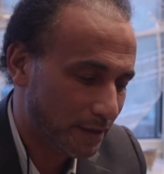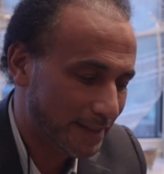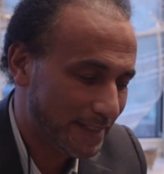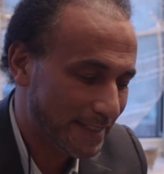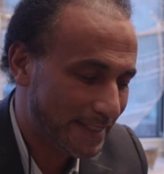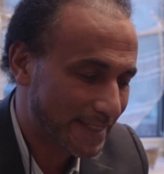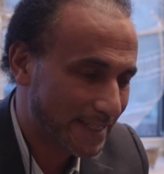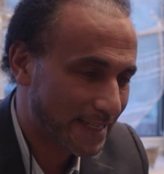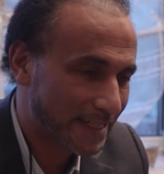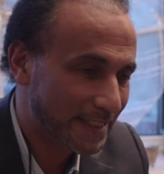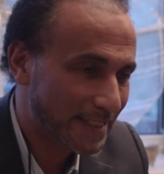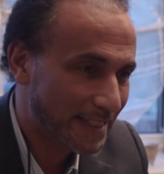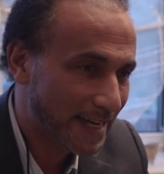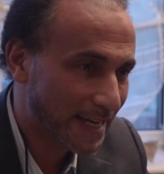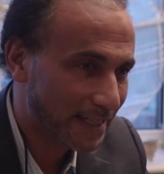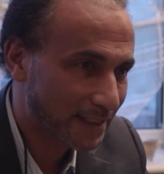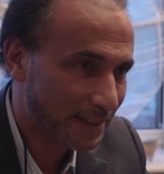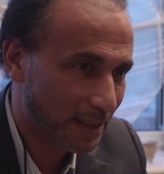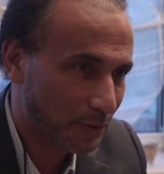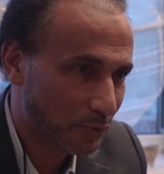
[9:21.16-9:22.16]

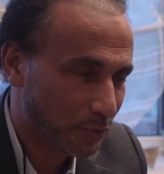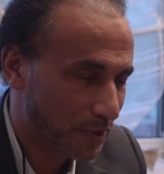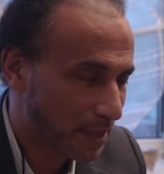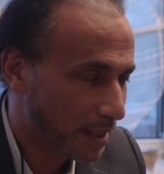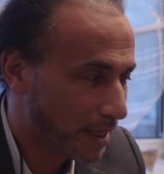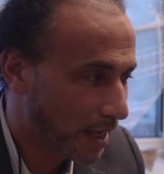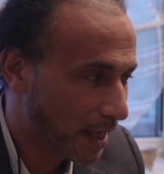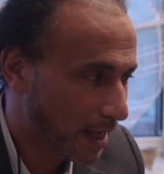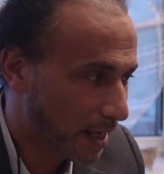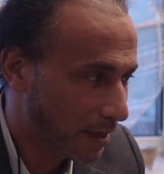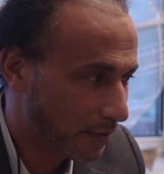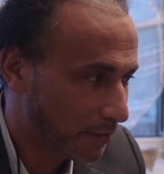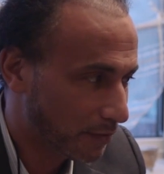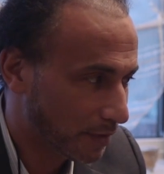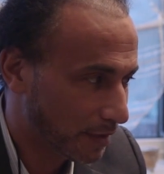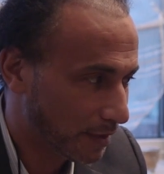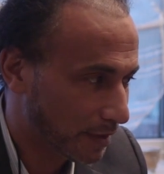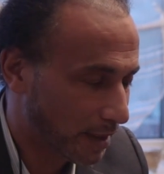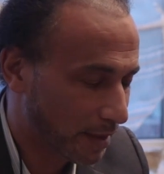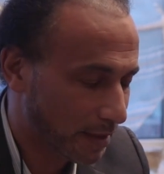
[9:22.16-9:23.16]
disconnect that we have
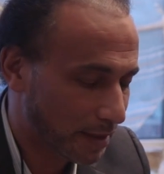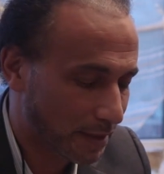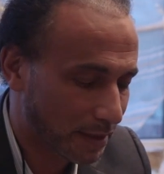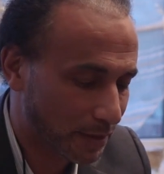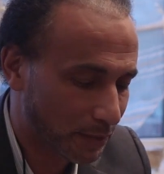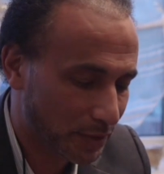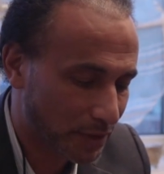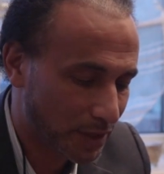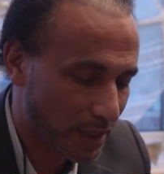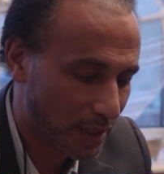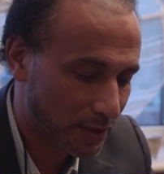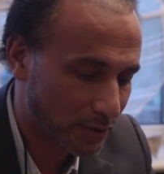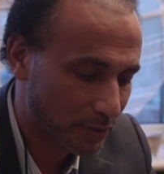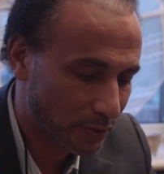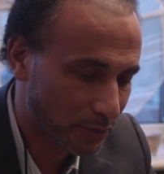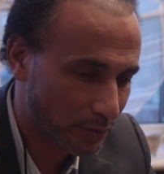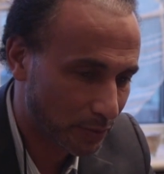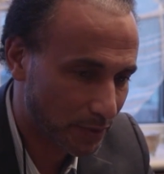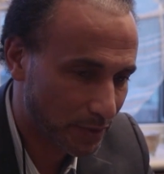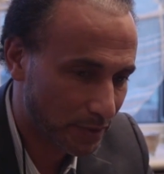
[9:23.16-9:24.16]
in anything which has
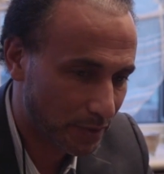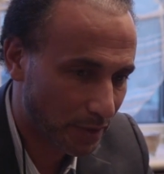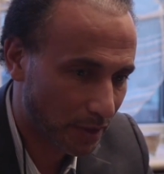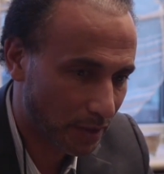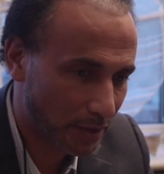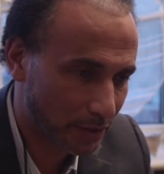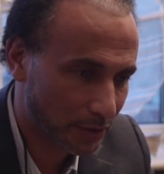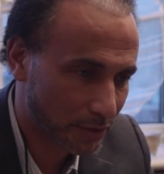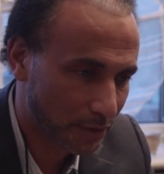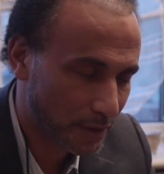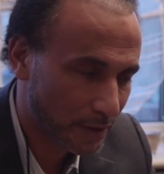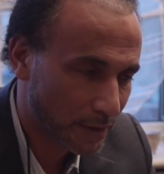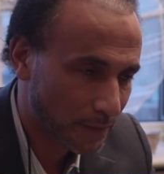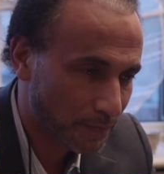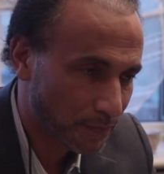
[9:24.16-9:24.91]
to do with knowledge